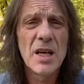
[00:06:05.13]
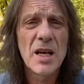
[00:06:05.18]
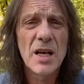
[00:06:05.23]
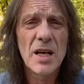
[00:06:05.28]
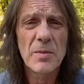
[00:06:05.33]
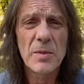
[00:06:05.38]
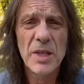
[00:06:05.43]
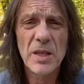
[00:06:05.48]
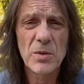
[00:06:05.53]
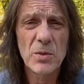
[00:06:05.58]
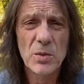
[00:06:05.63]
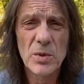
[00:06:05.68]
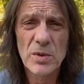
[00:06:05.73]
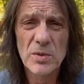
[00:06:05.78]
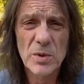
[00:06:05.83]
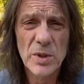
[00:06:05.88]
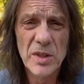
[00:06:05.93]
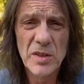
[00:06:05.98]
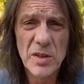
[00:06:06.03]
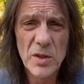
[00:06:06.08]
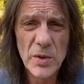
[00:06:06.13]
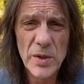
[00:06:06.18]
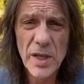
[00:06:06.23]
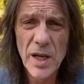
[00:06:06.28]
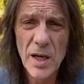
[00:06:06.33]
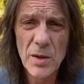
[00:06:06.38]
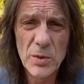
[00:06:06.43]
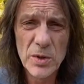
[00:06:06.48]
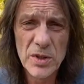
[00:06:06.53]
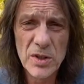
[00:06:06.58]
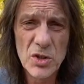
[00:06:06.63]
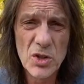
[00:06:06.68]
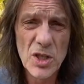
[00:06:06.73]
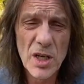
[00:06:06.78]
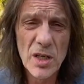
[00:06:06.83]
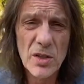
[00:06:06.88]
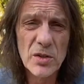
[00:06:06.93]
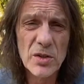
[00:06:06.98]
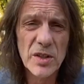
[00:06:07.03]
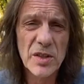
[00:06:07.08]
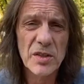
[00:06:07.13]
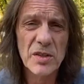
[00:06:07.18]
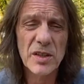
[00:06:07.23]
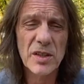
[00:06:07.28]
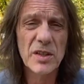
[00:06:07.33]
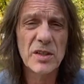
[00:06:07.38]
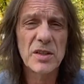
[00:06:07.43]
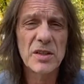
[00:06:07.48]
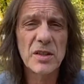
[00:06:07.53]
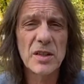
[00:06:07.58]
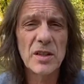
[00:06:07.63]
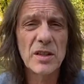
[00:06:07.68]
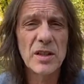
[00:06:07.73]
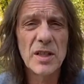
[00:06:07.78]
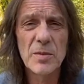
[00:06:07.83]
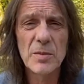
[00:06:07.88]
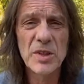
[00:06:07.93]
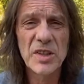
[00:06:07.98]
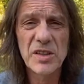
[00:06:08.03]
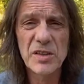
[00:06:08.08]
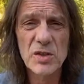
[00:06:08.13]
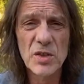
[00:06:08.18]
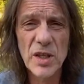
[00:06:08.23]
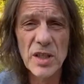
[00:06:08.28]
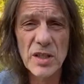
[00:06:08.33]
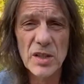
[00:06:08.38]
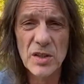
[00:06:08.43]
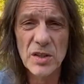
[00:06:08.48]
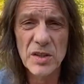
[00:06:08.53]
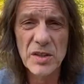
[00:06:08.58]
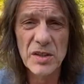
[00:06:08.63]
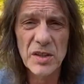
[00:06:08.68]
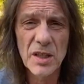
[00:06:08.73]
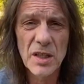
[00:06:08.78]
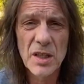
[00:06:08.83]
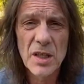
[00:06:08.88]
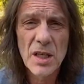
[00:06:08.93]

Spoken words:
I mean, what's going on with the January 6 demonstrators?